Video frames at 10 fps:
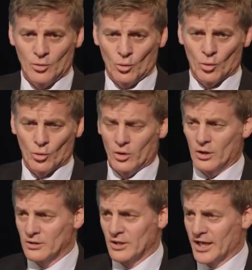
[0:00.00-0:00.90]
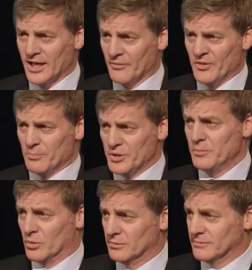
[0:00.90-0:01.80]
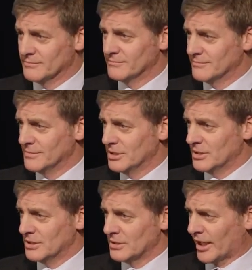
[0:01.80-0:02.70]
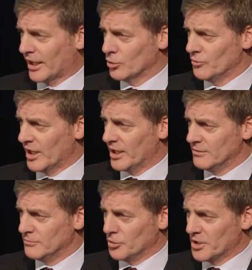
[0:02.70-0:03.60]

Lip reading: or their people, who they